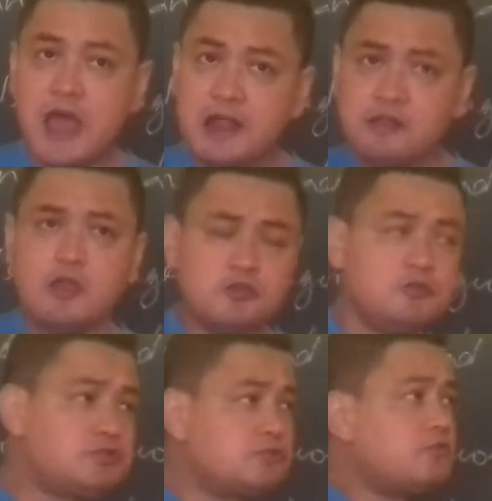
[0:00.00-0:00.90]
And
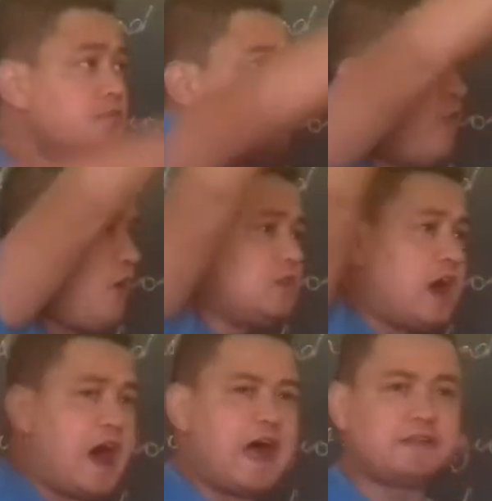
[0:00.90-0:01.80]
you should remove all
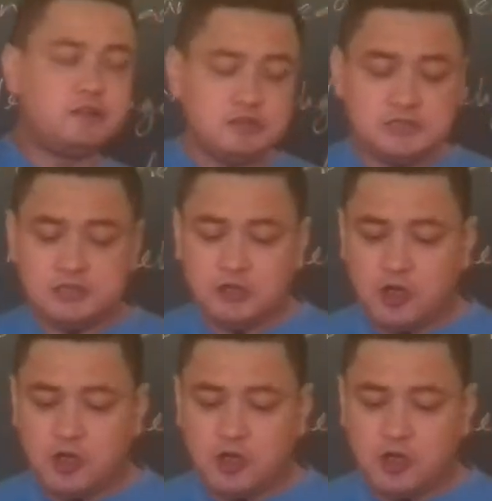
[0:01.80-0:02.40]
the idols